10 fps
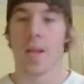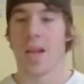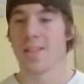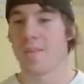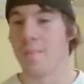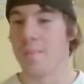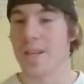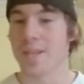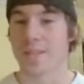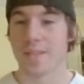As a
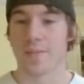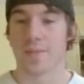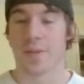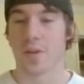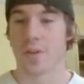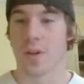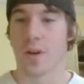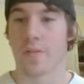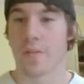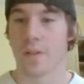miss, first
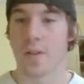off,